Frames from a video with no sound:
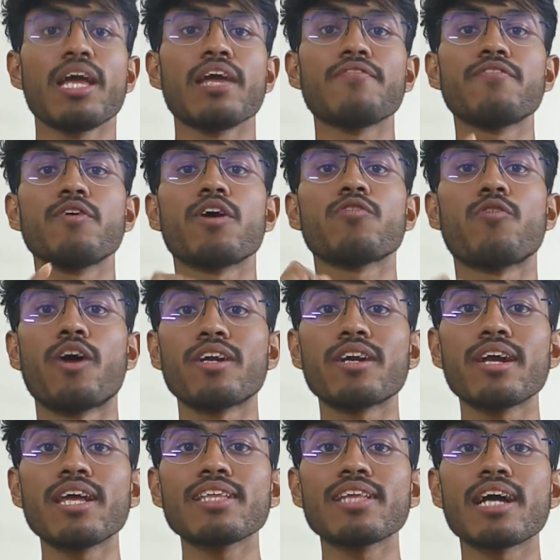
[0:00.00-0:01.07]
If you are
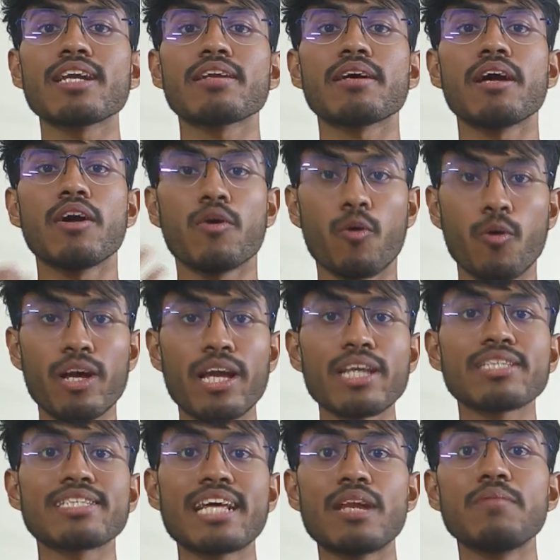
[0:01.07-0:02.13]
wondering that,
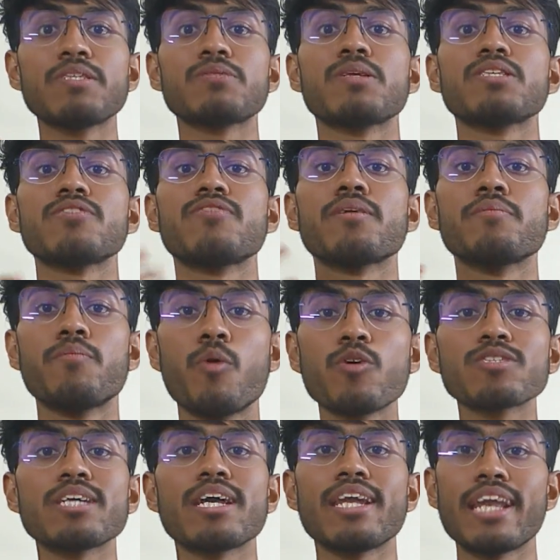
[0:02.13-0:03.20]
okay, tell me specific
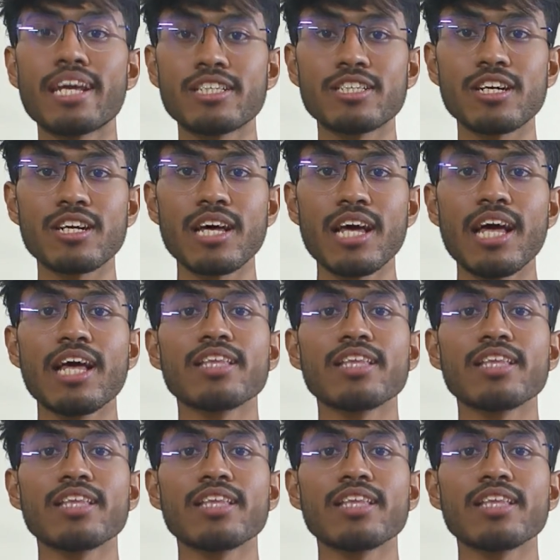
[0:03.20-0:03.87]
books and lecture,